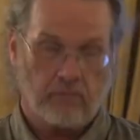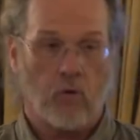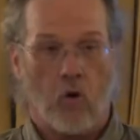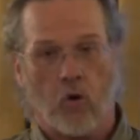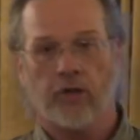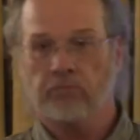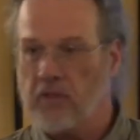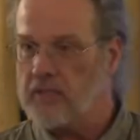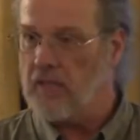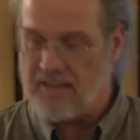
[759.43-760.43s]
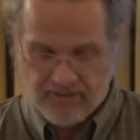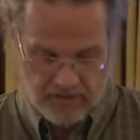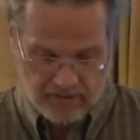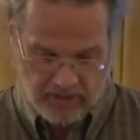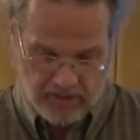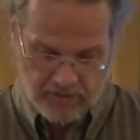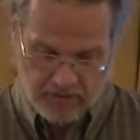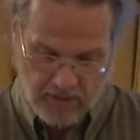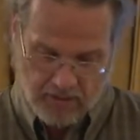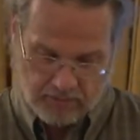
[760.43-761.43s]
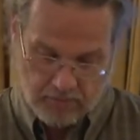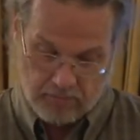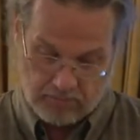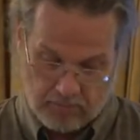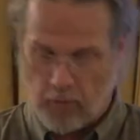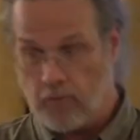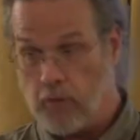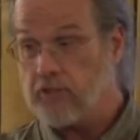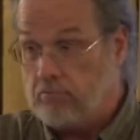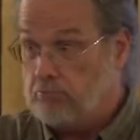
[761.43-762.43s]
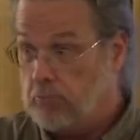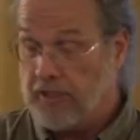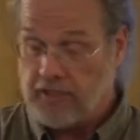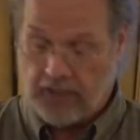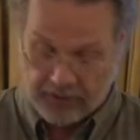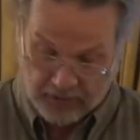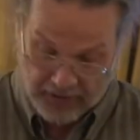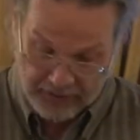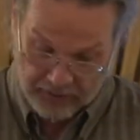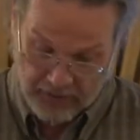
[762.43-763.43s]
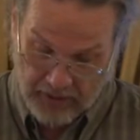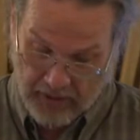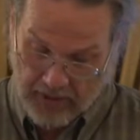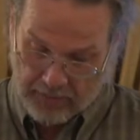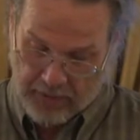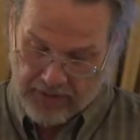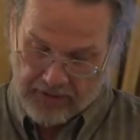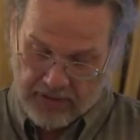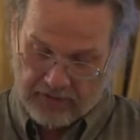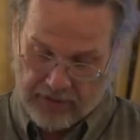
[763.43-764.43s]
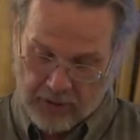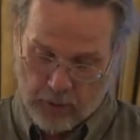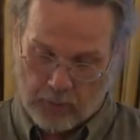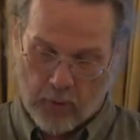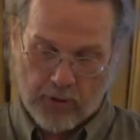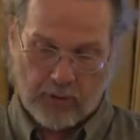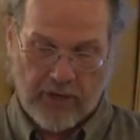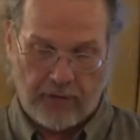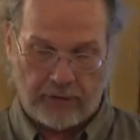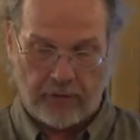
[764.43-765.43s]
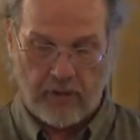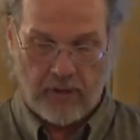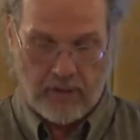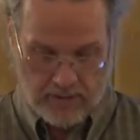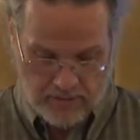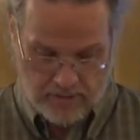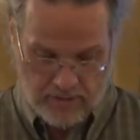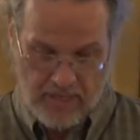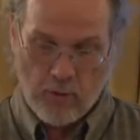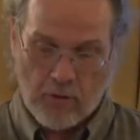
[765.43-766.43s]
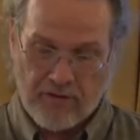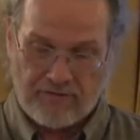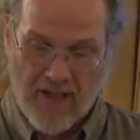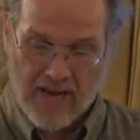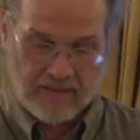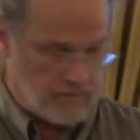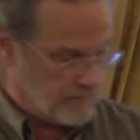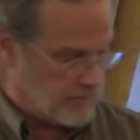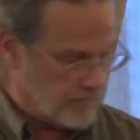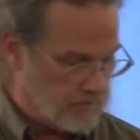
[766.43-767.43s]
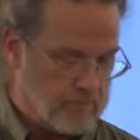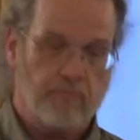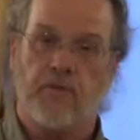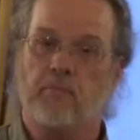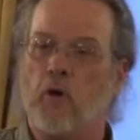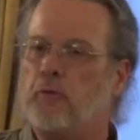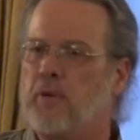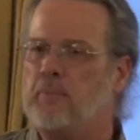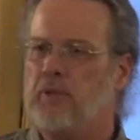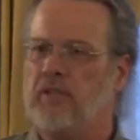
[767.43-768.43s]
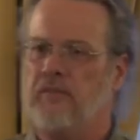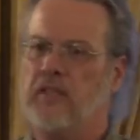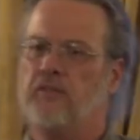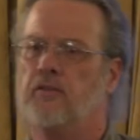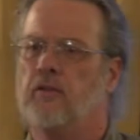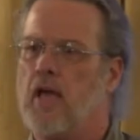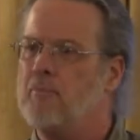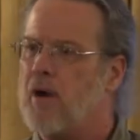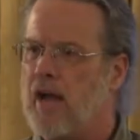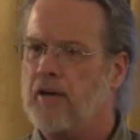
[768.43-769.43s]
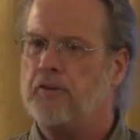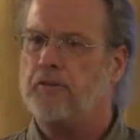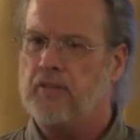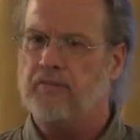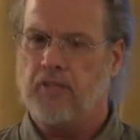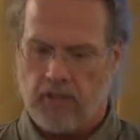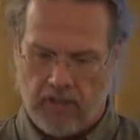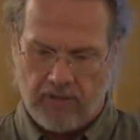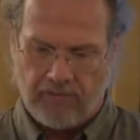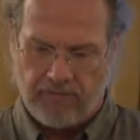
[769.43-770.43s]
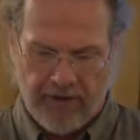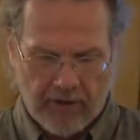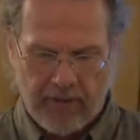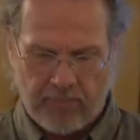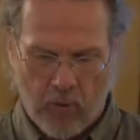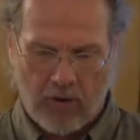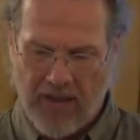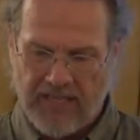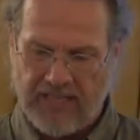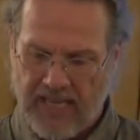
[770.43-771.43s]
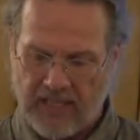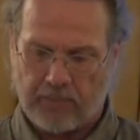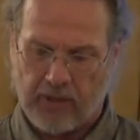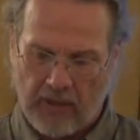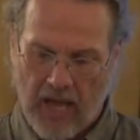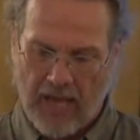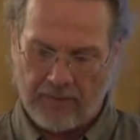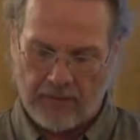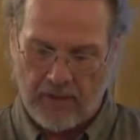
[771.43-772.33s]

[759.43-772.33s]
or in life in cities, both of which really did exist. But these fictional portrayals ignore the fact that most people in these empires lived very poor and desperate lives